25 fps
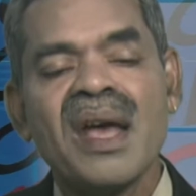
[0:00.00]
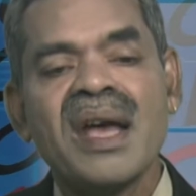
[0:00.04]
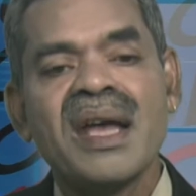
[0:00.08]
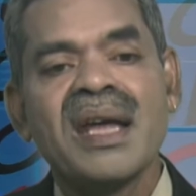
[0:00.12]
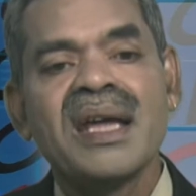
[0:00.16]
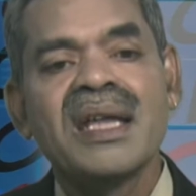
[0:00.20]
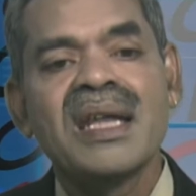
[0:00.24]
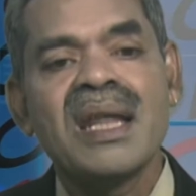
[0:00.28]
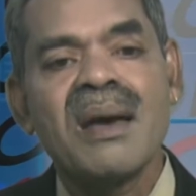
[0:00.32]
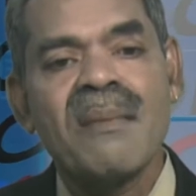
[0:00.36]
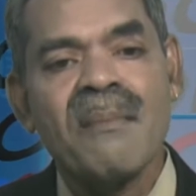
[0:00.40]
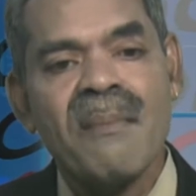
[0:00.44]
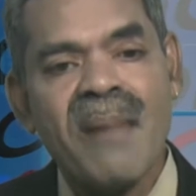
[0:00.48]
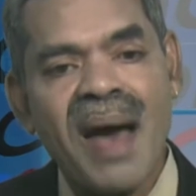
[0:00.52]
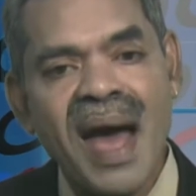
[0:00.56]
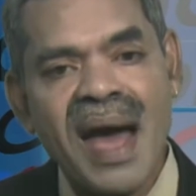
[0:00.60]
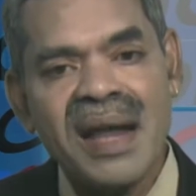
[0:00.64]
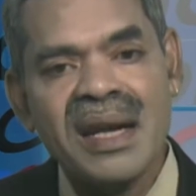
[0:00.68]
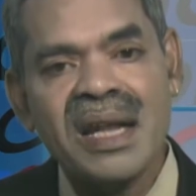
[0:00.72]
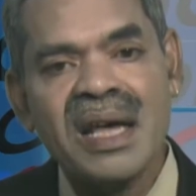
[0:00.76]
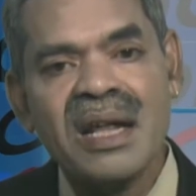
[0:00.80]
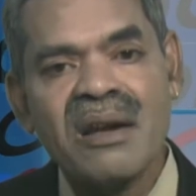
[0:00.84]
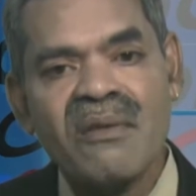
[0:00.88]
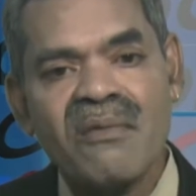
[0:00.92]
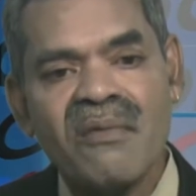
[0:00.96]
in a
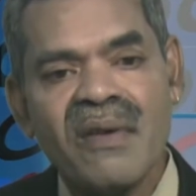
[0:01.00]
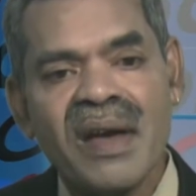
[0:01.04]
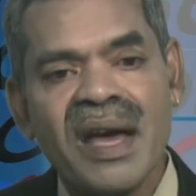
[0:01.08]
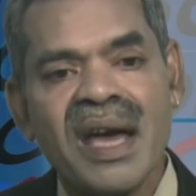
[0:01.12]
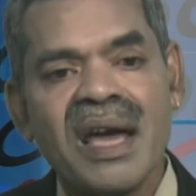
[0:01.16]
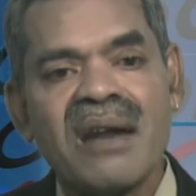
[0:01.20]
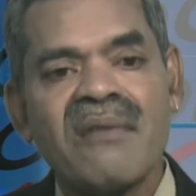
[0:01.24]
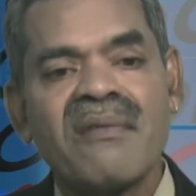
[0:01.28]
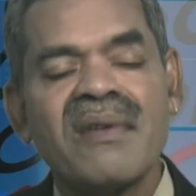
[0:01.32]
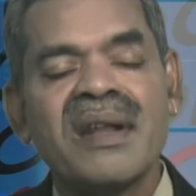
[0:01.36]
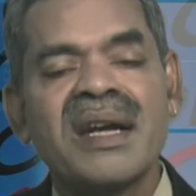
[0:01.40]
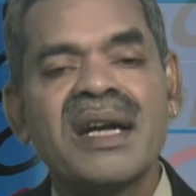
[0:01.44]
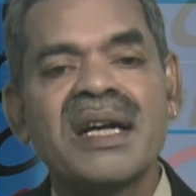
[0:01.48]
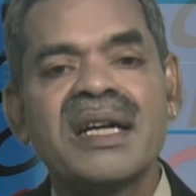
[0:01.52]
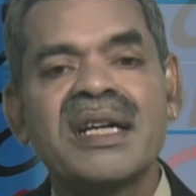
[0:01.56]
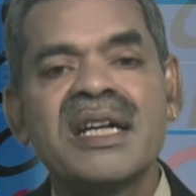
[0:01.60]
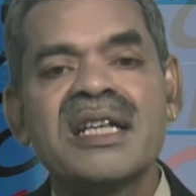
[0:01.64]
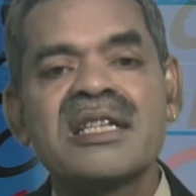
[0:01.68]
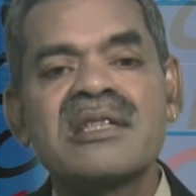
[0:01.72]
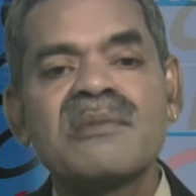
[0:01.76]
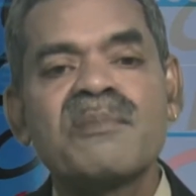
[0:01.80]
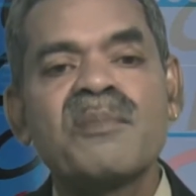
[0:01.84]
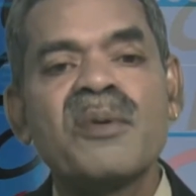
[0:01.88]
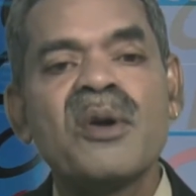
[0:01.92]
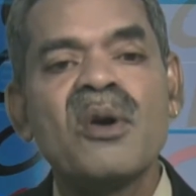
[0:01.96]
manner where when a
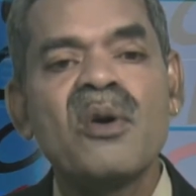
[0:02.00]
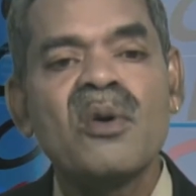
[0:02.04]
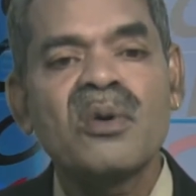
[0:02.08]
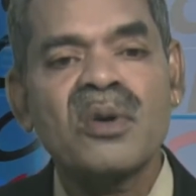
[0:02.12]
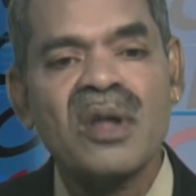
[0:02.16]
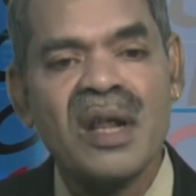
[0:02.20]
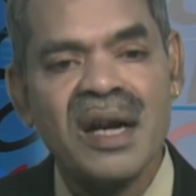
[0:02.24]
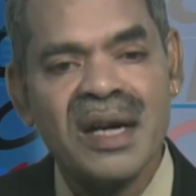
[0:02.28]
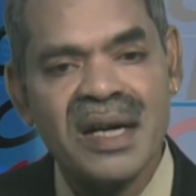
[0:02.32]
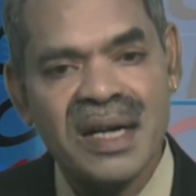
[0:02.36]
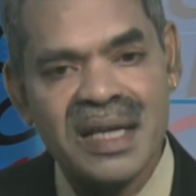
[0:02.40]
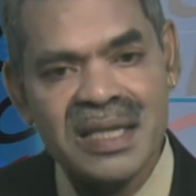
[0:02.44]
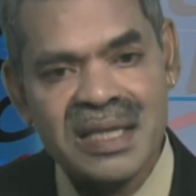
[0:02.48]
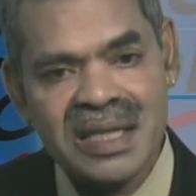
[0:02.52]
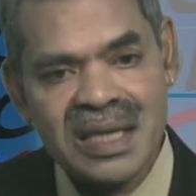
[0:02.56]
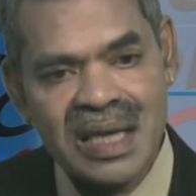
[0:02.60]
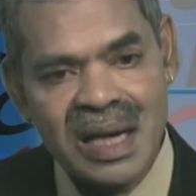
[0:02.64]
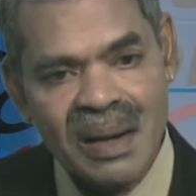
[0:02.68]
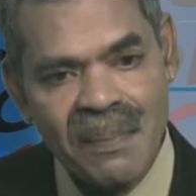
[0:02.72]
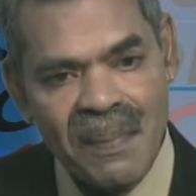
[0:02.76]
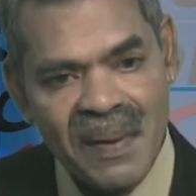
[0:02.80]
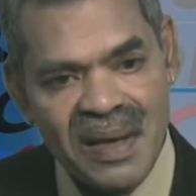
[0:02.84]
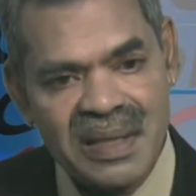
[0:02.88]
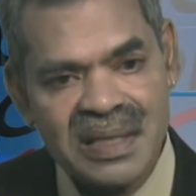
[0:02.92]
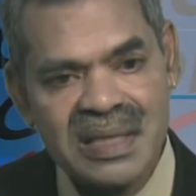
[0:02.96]
dispute or a
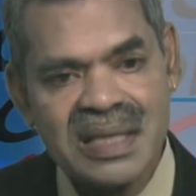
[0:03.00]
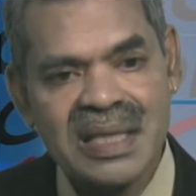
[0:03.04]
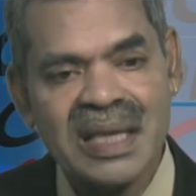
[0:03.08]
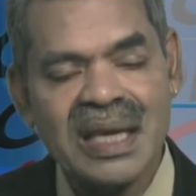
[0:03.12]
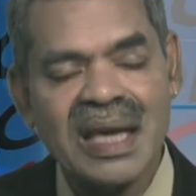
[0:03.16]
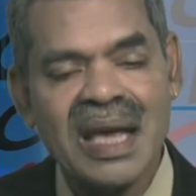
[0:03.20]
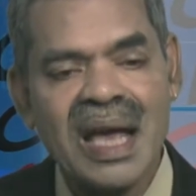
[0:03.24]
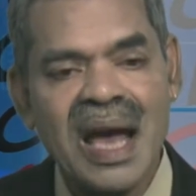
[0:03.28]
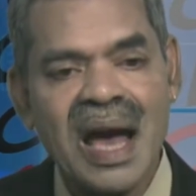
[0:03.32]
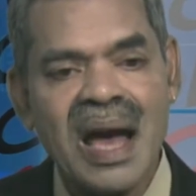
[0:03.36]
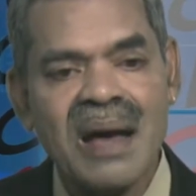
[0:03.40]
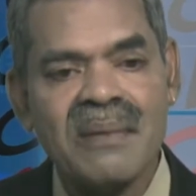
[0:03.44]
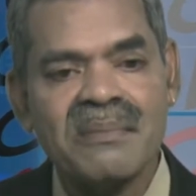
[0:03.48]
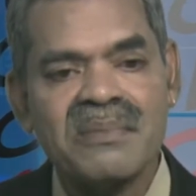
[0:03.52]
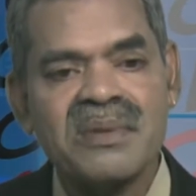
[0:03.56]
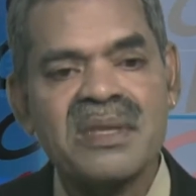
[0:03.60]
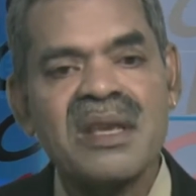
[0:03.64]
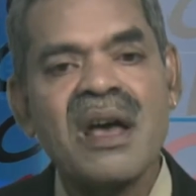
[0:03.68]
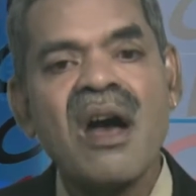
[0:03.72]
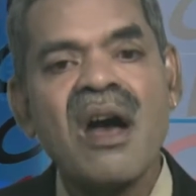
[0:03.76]
discrepancy comes,